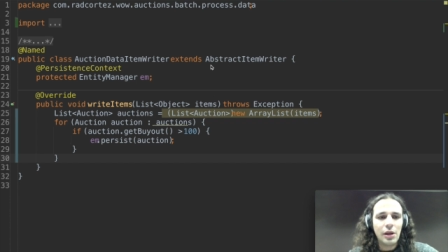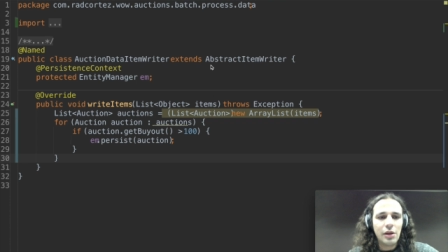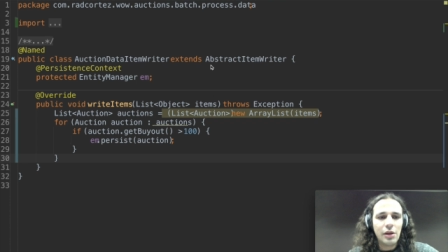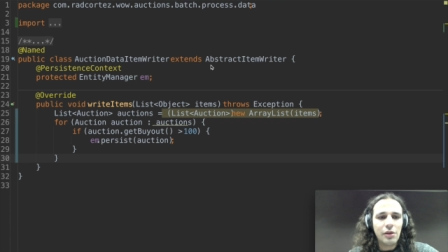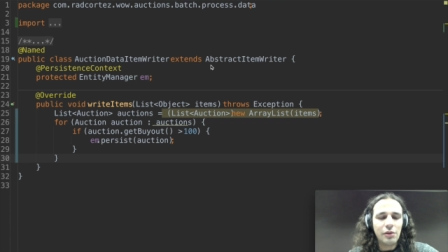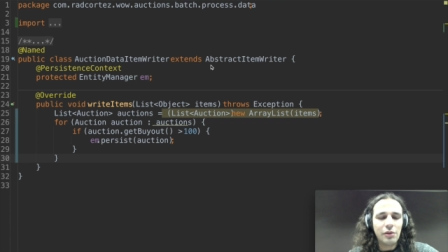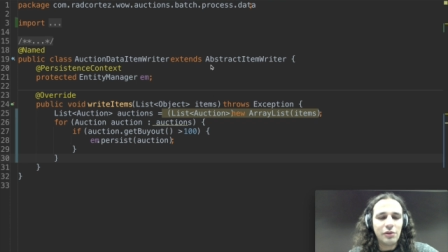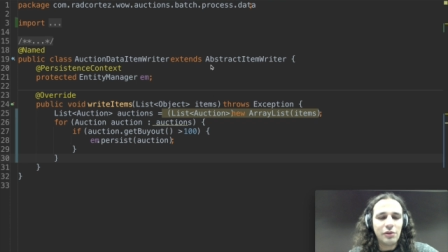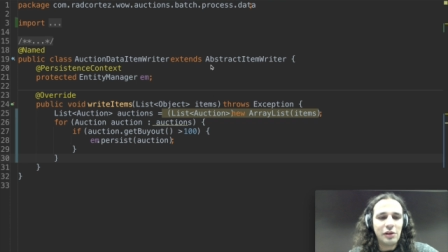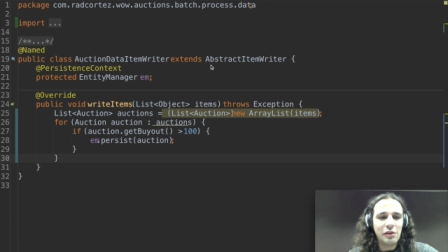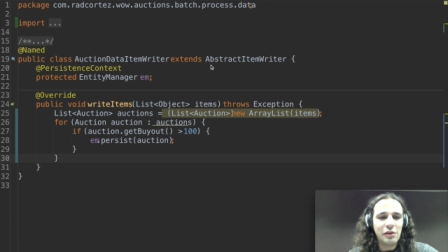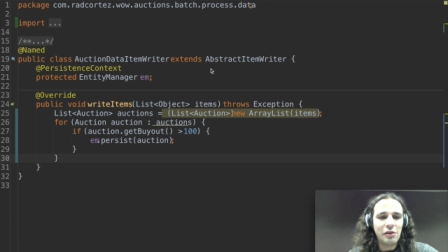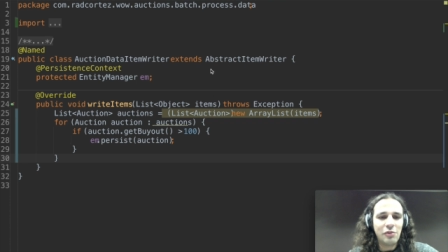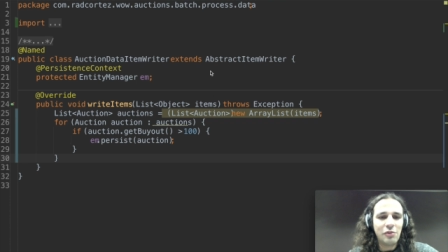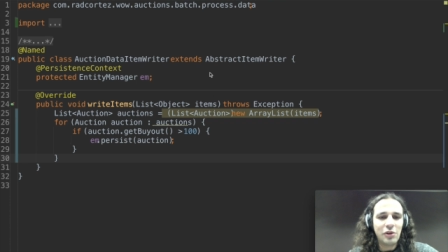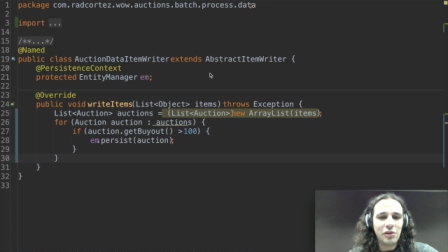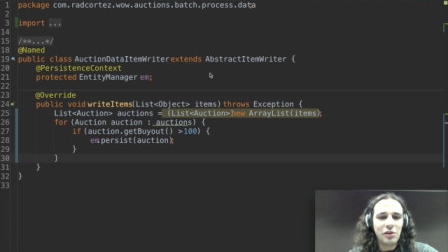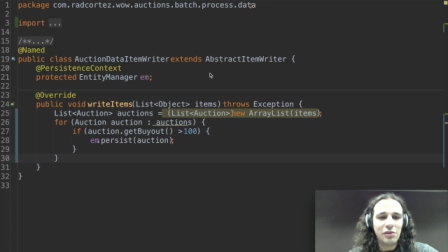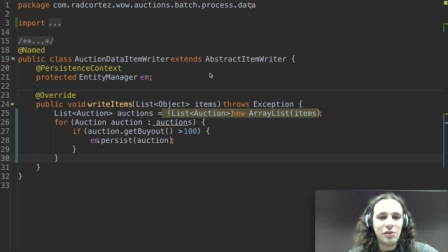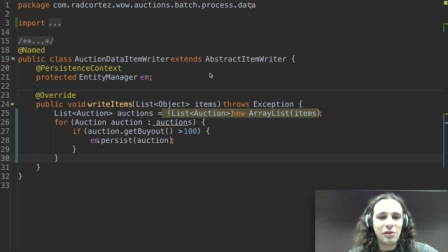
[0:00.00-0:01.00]
So this is
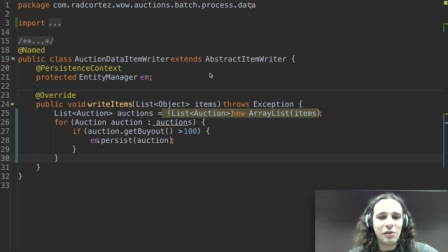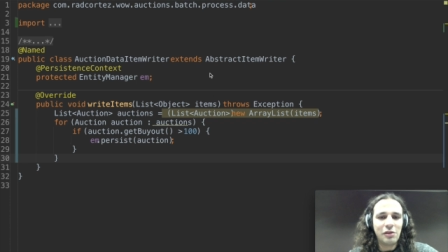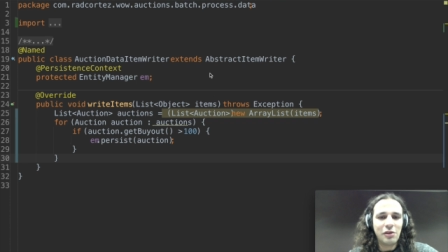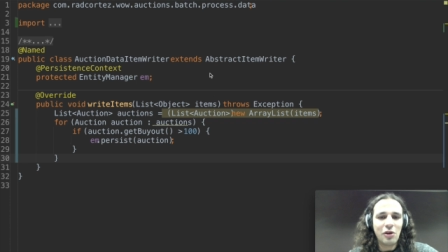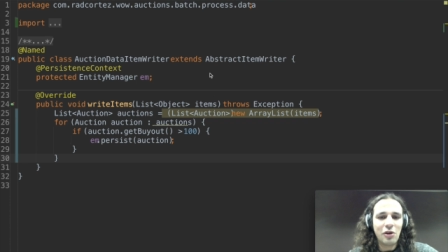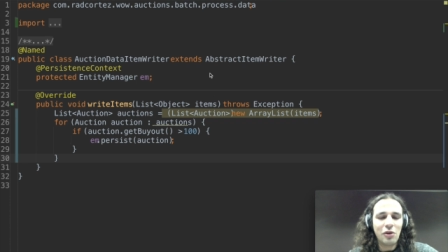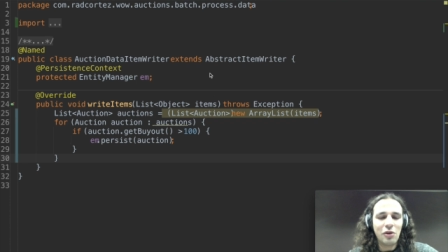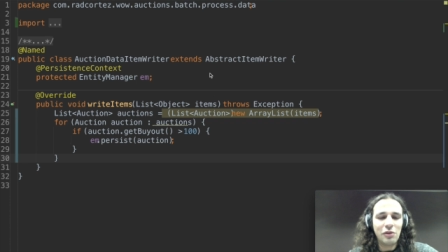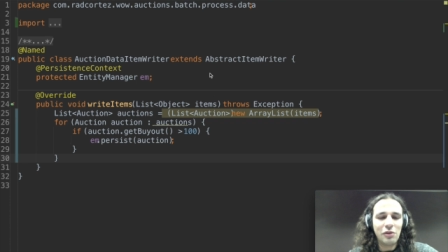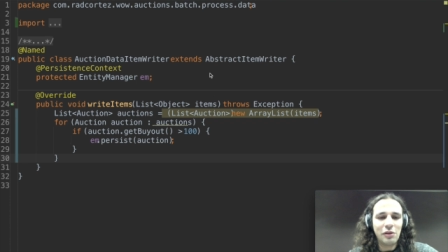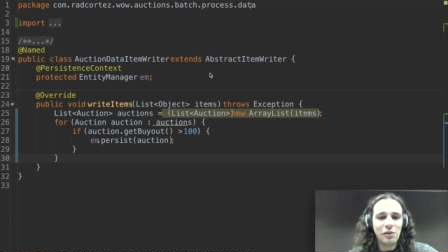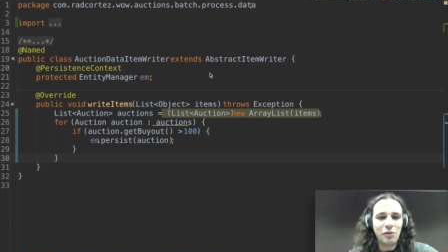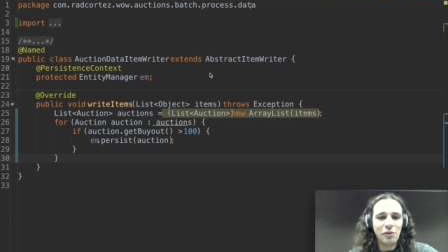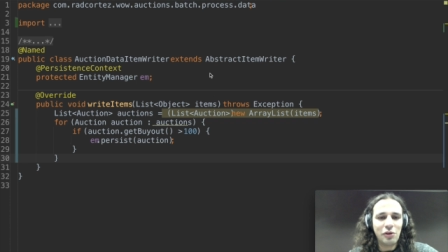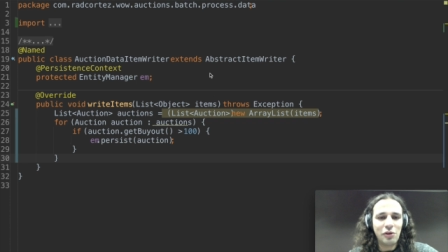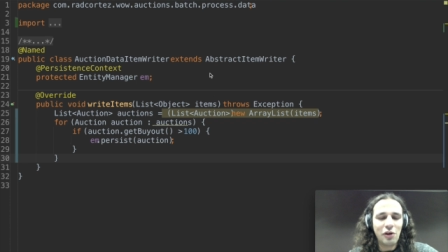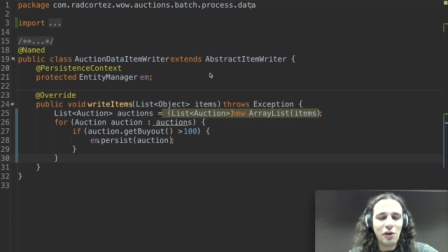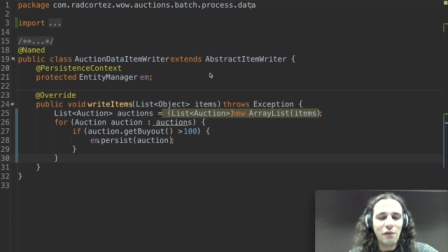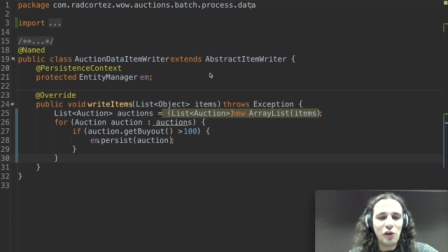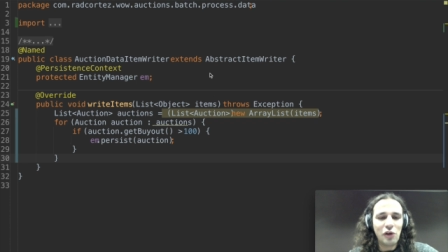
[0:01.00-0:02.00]
what this code is
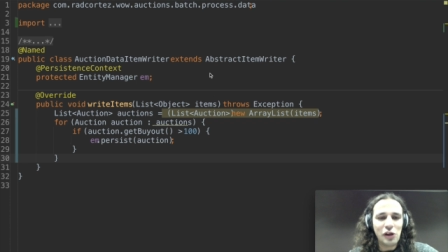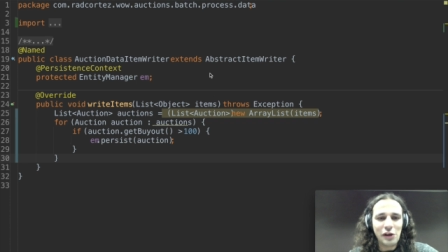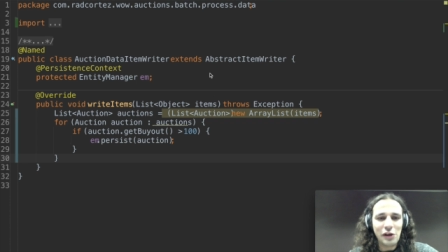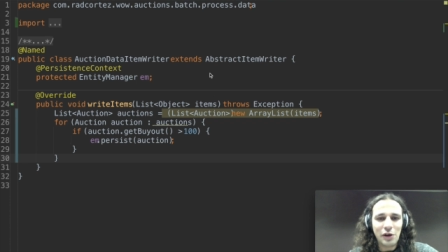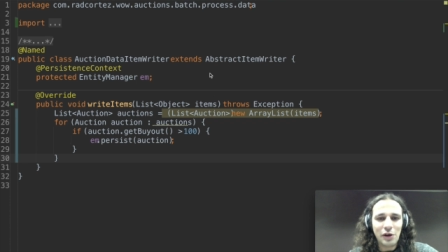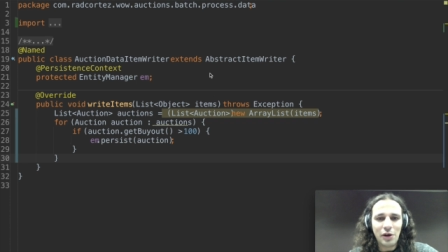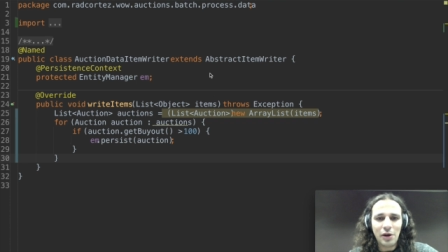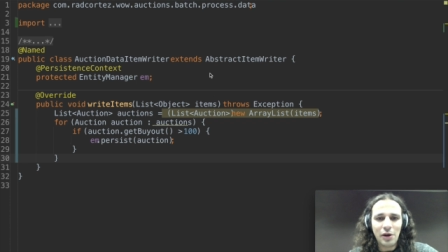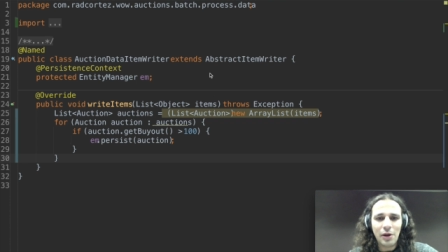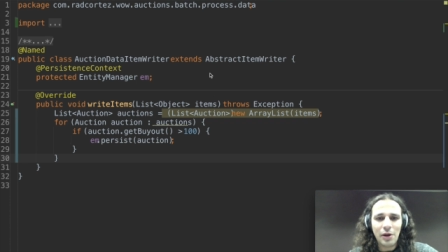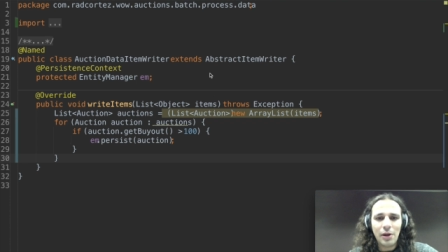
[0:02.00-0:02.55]
doing over here.